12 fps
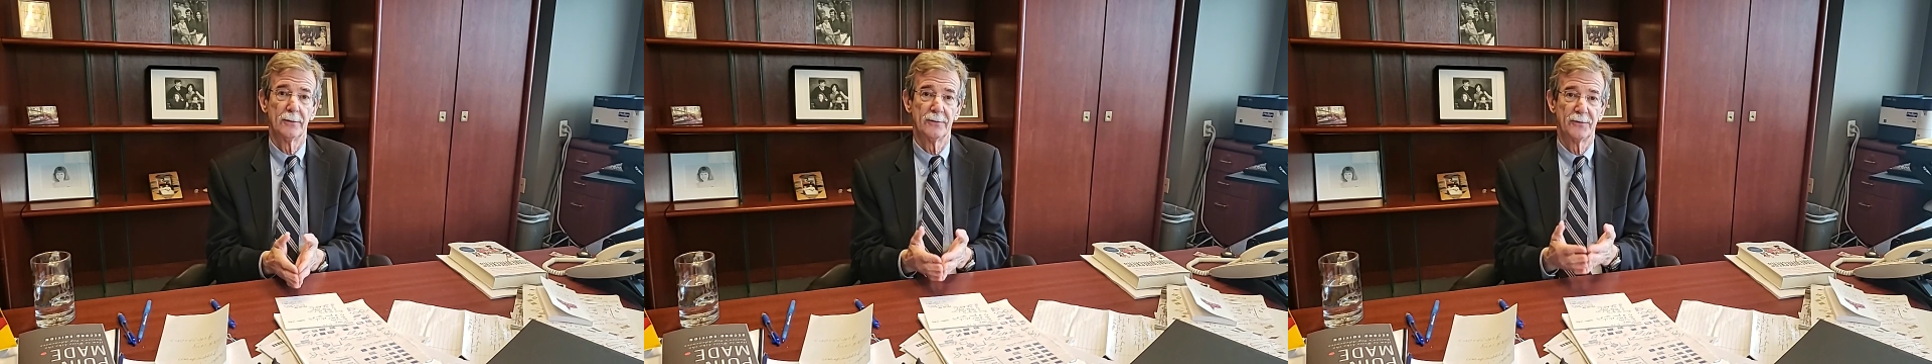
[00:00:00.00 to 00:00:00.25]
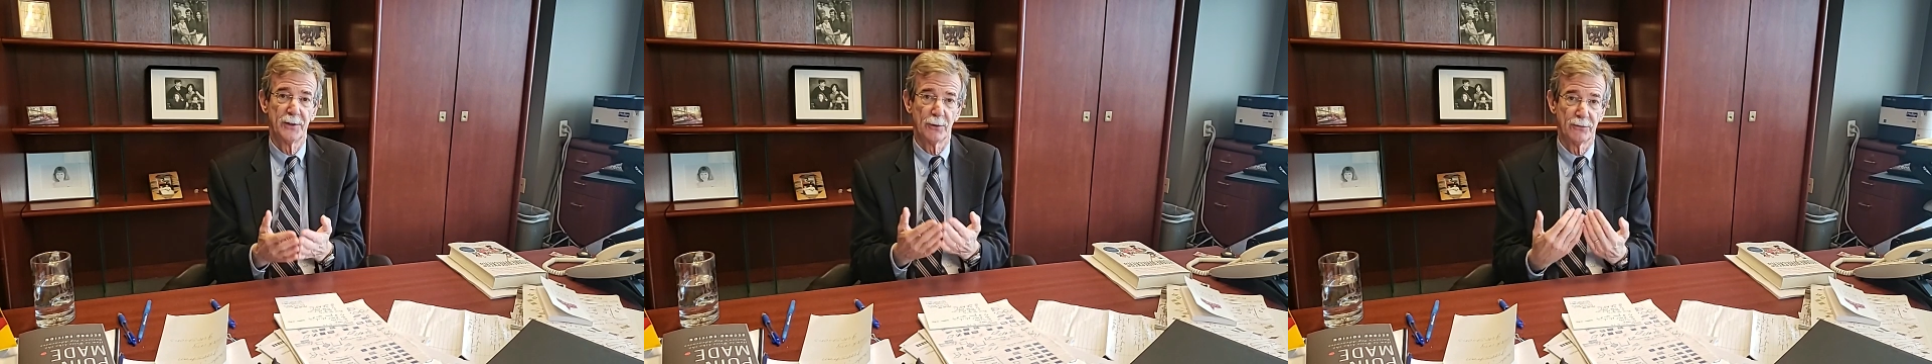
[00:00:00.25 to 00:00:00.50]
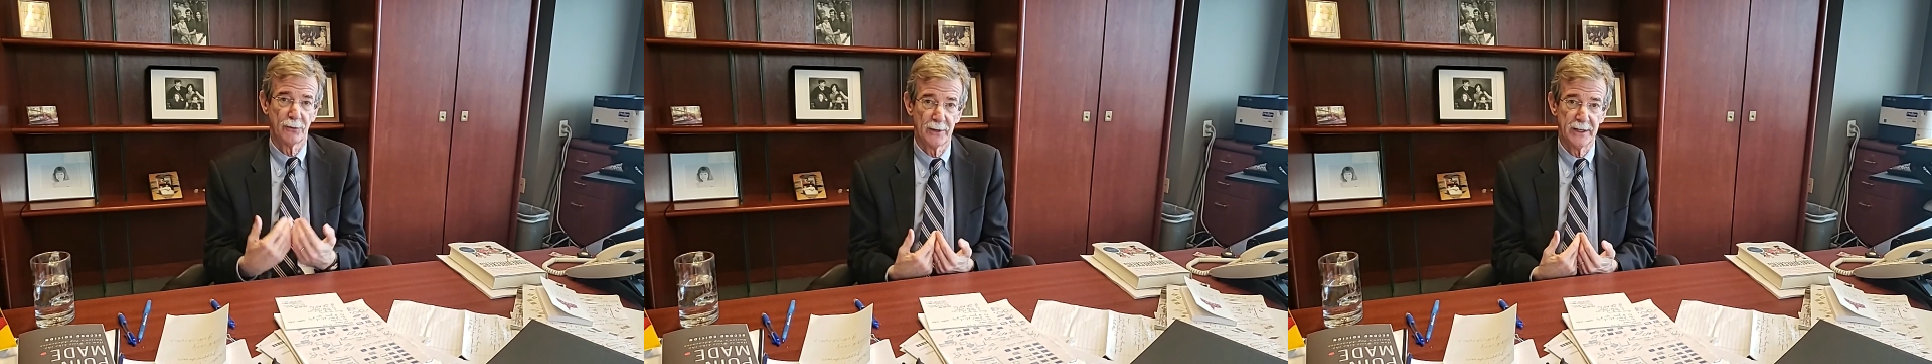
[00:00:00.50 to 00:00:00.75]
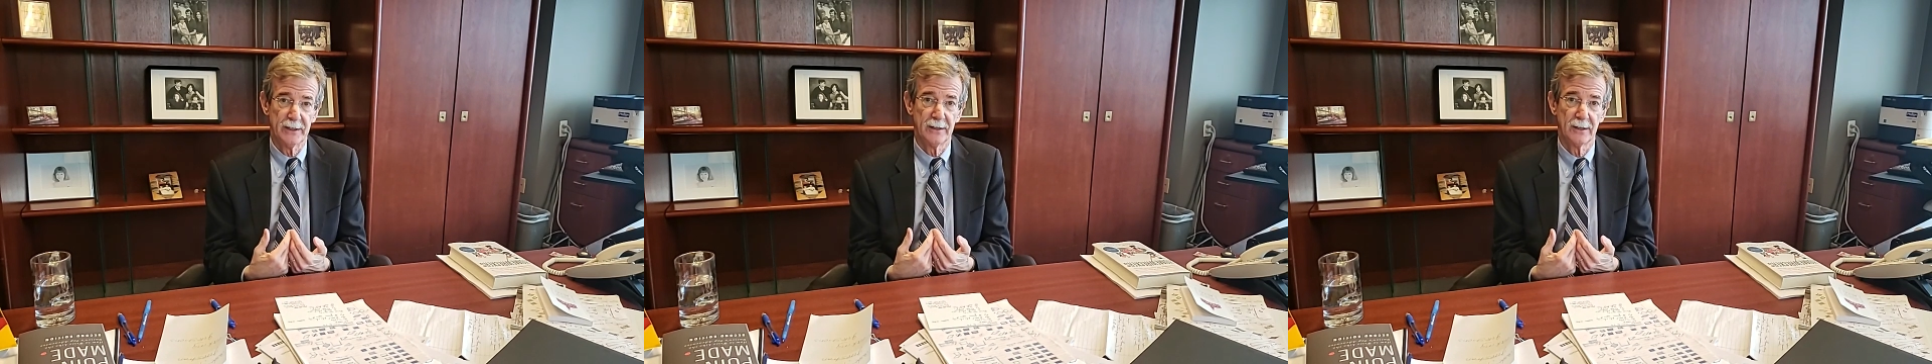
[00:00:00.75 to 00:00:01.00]
Feel
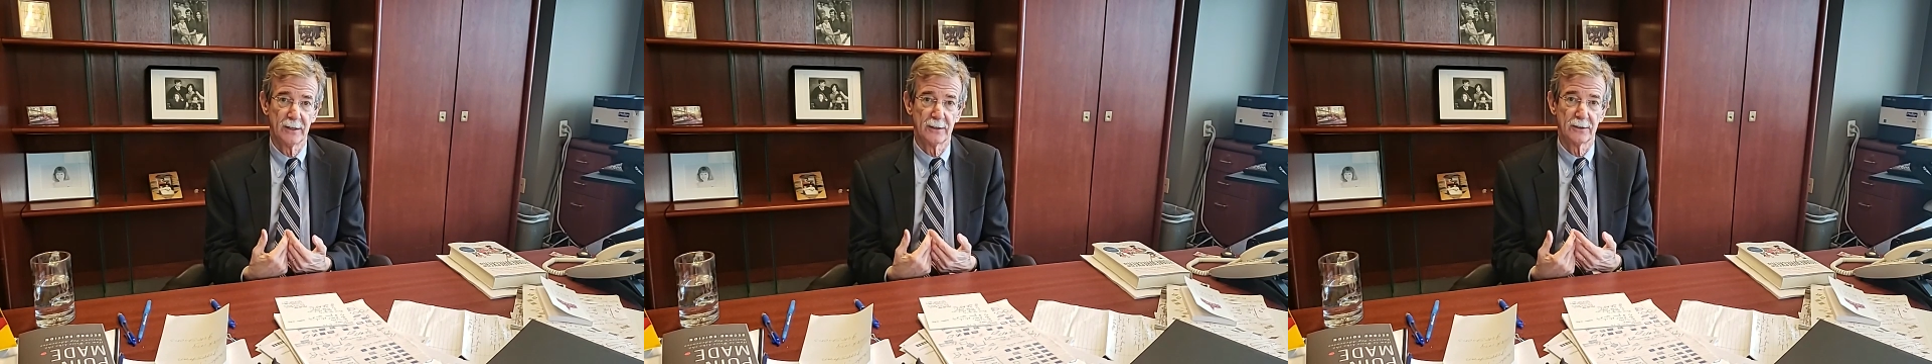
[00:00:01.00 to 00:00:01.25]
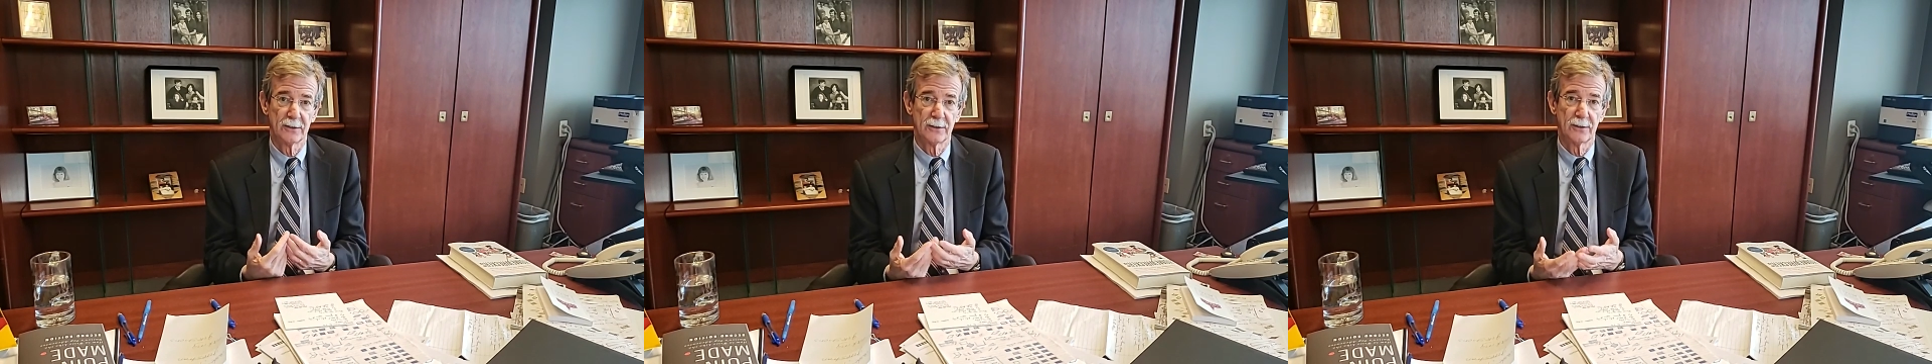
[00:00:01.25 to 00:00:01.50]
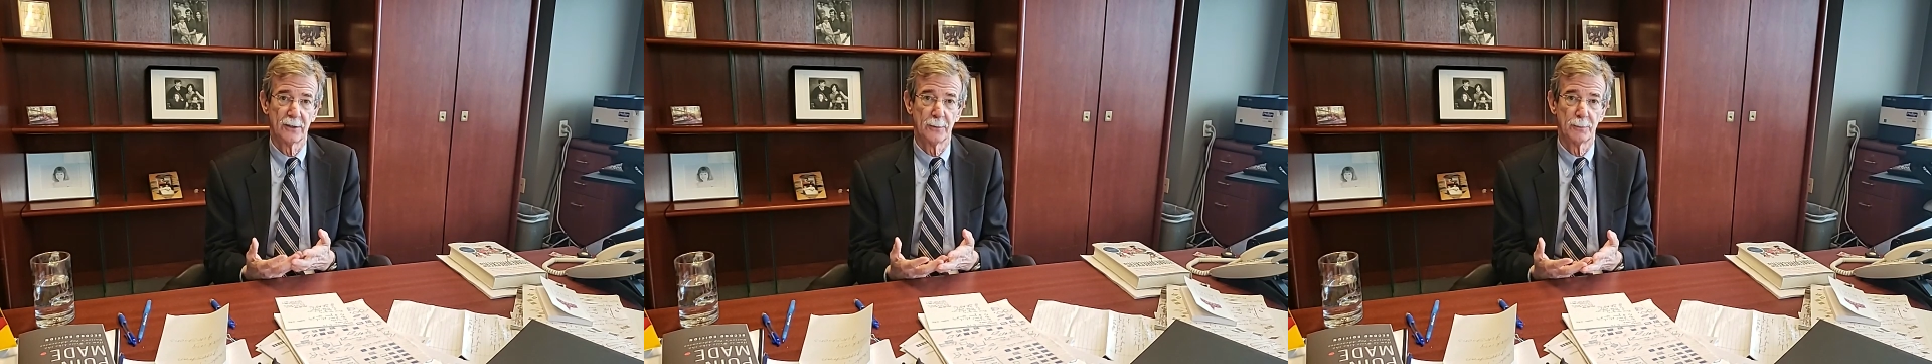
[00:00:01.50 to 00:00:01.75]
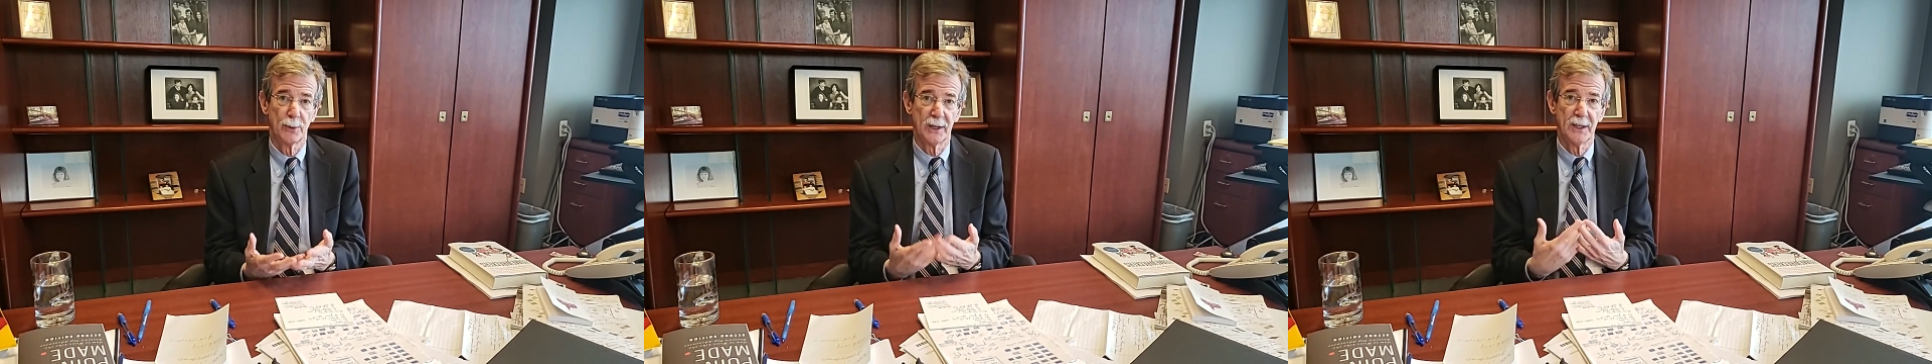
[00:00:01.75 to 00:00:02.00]
free to
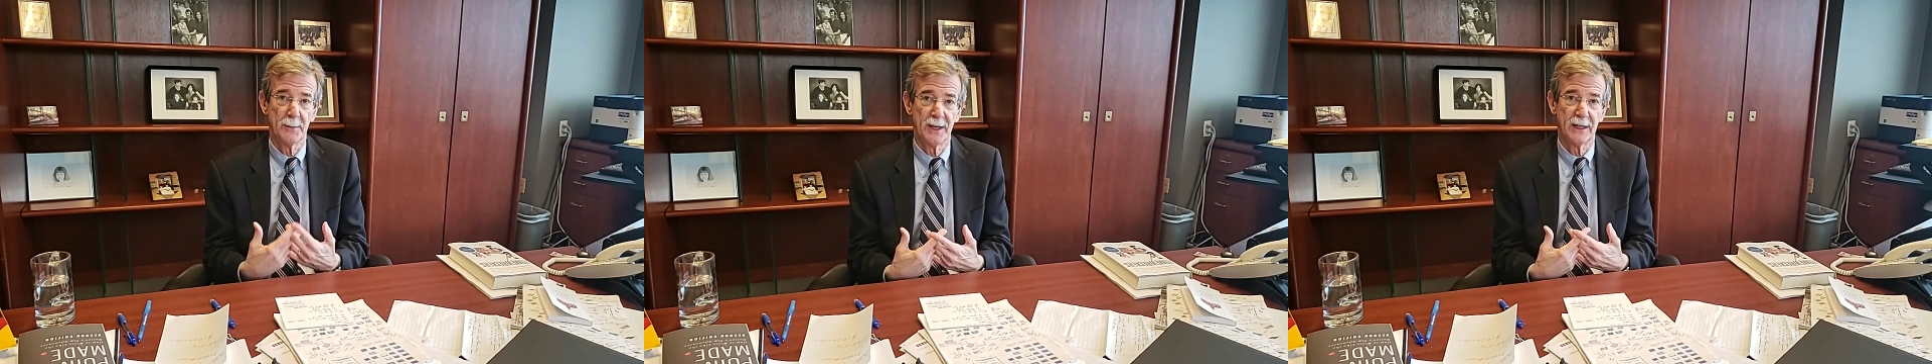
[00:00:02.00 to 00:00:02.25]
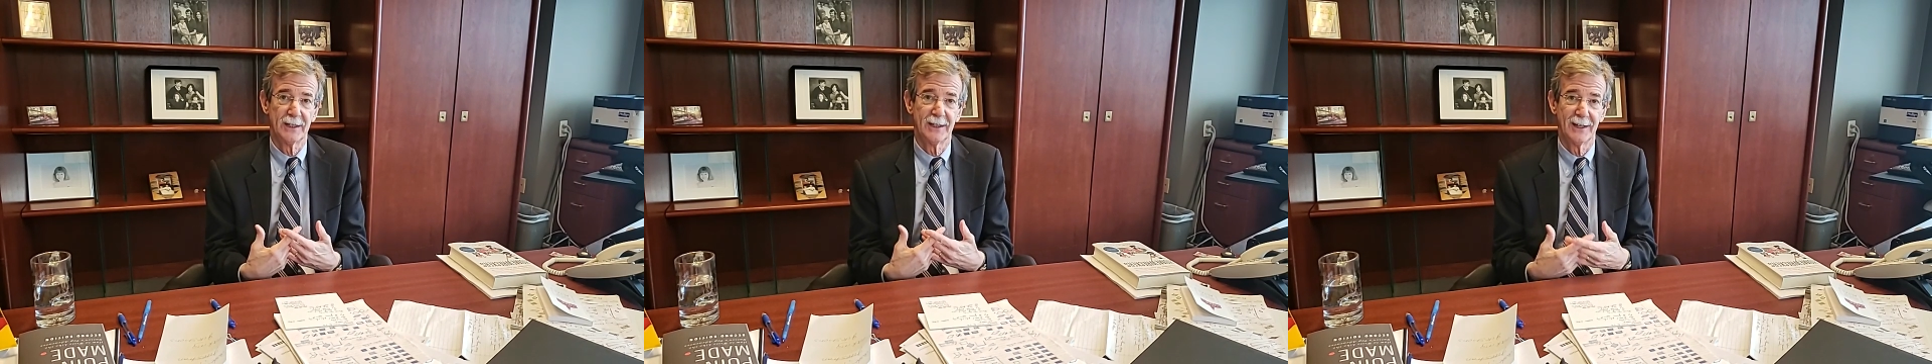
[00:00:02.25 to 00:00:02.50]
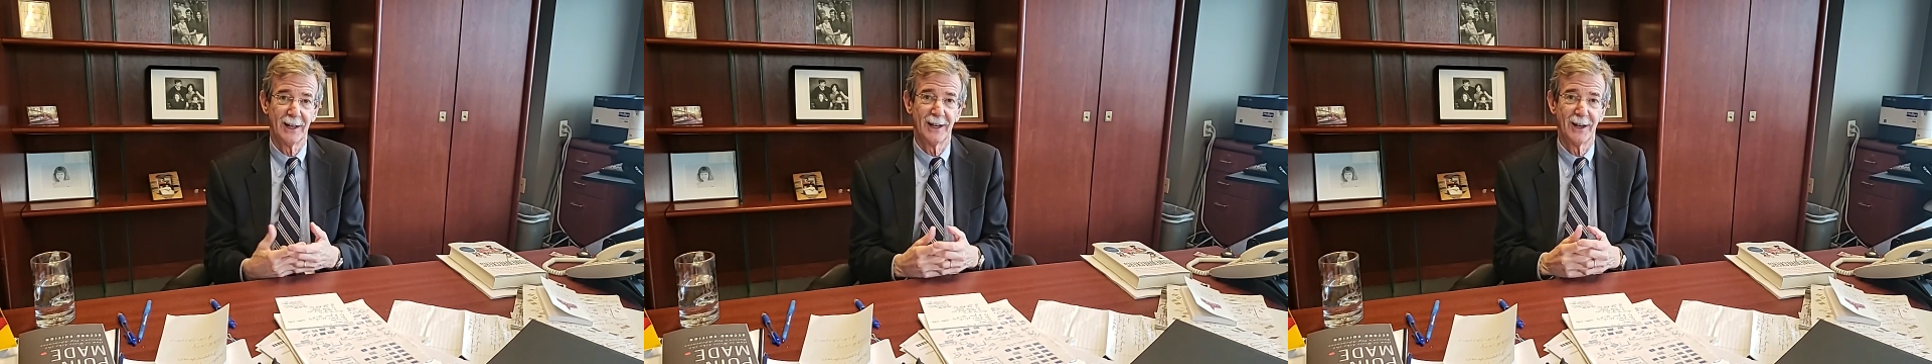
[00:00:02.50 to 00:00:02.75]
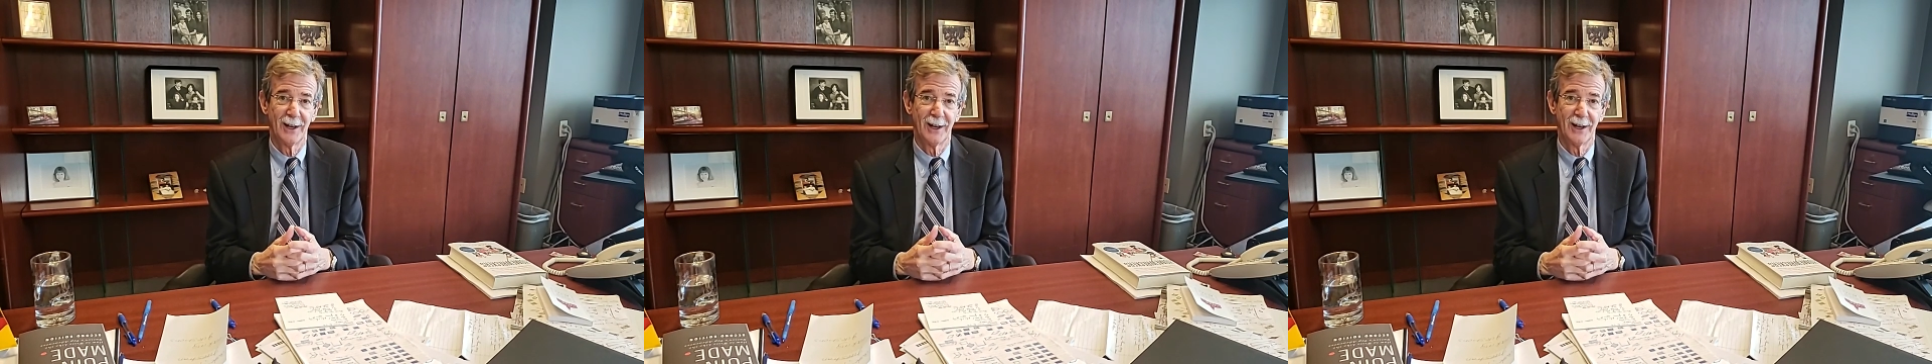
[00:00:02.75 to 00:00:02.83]
bring them in